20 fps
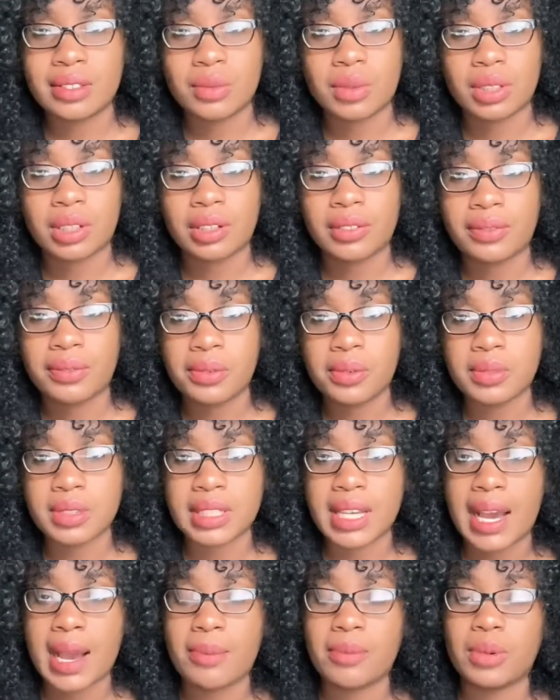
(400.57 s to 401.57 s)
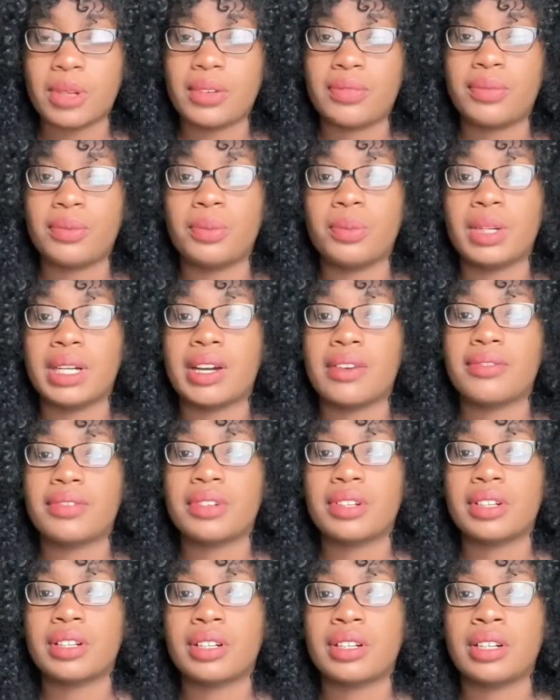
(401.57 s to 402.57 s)
You're working full time with
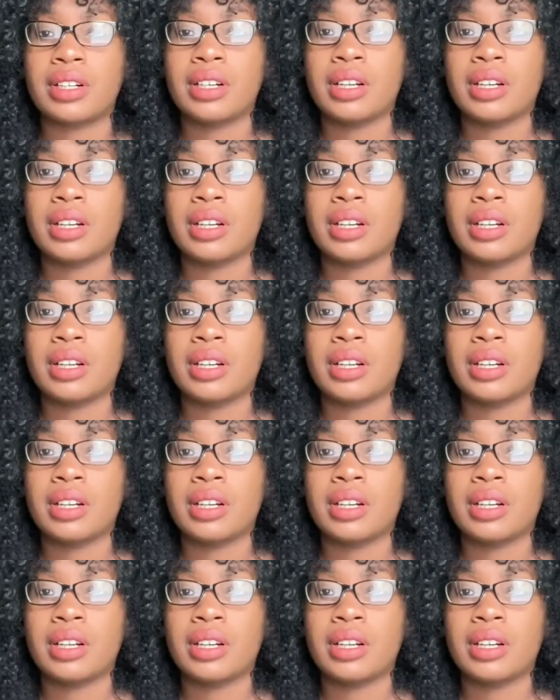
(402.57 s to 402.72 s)
whoever